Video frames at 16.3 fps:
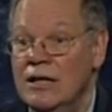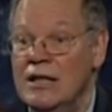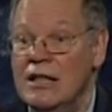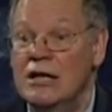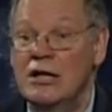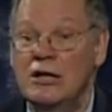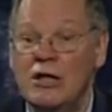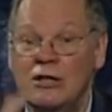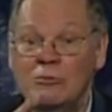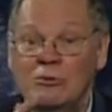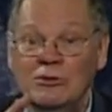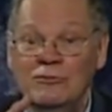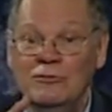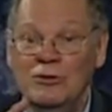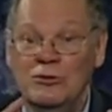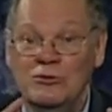Then another
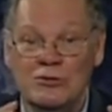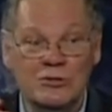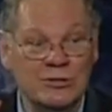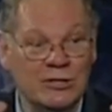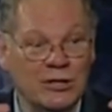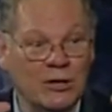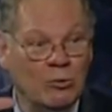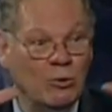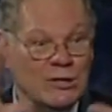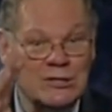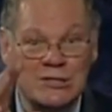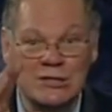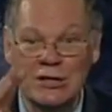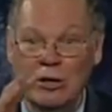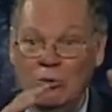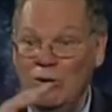one fuses, you get one
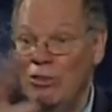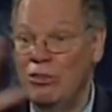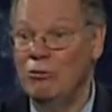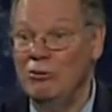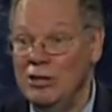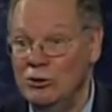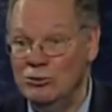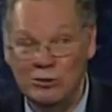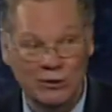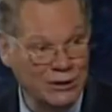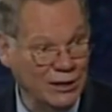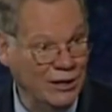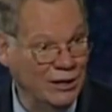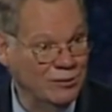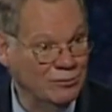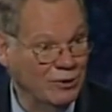cell with three
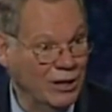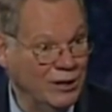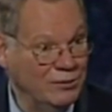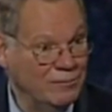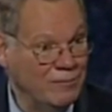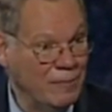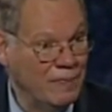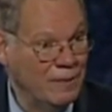nuclei, right?